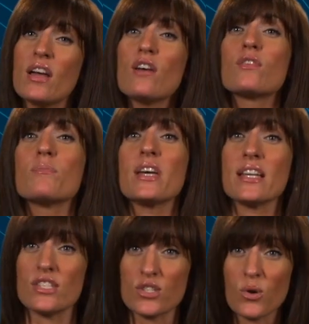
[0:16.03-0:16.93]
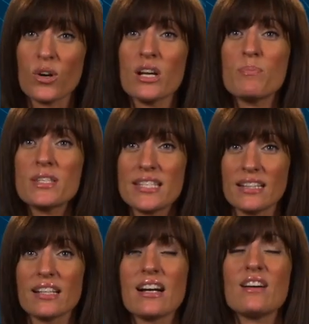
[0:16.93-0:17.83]
from the historic
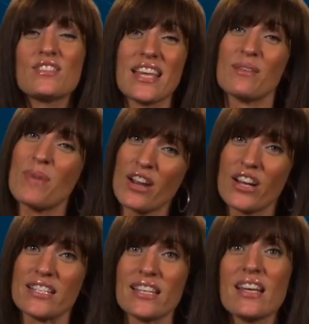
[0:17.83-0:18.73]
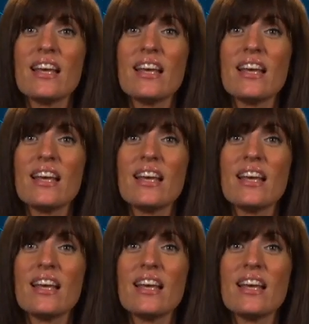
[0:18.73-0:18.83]
Basilica of St. Mary's.